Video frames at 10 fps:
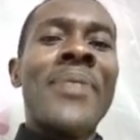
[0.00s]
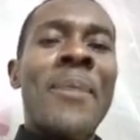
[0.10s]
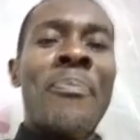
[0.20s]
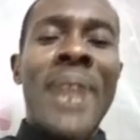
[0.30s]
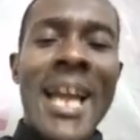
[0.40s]

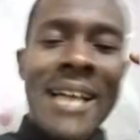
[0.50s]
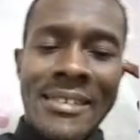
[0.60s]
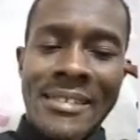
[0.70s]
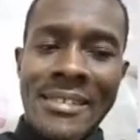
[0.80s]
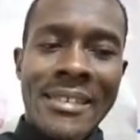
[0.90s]
it takes
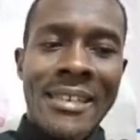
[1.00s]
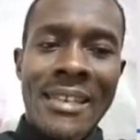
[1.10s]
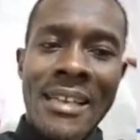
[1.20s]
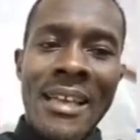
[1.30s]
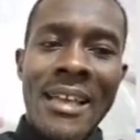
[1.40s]
everything
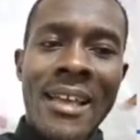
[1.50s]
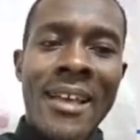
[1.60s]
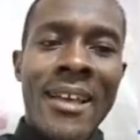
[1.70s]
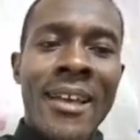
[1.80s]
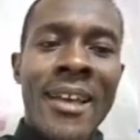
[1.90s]
from
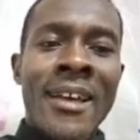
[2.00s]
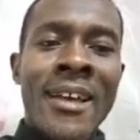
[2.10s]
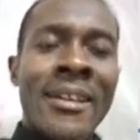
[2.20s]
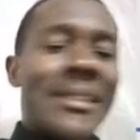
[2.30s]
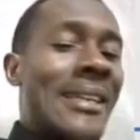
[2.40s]
it,
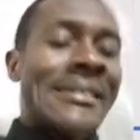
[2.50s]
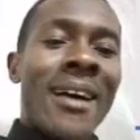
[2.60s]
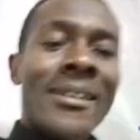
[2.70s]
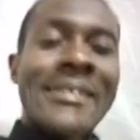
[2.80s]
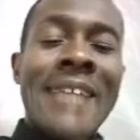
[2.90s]
from the
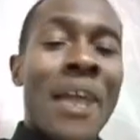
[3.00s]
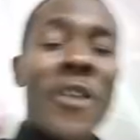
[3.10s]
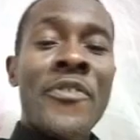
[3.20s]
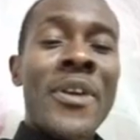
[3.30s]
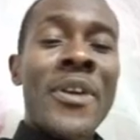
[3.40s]
phloem,
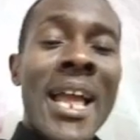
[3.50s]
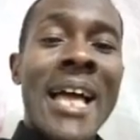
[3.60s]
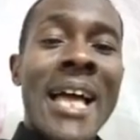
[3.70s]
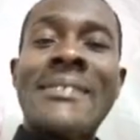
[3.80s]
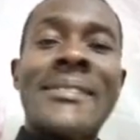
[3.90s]
which carries